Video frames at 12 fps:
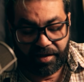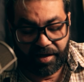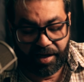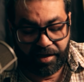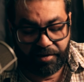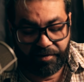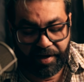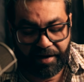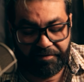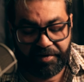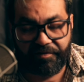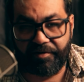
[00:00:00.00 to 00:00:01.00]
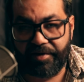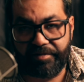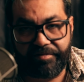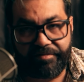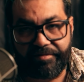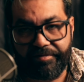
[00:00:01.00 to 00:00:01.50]
and you know, they have
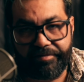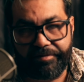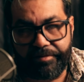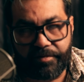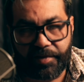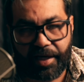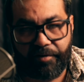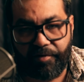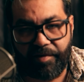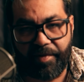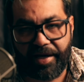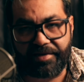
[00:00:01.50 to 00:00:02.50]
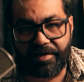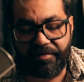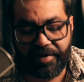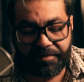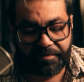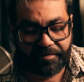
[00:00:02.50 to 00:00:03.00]
different like remakes of
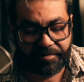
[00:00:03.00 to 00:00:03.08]
it.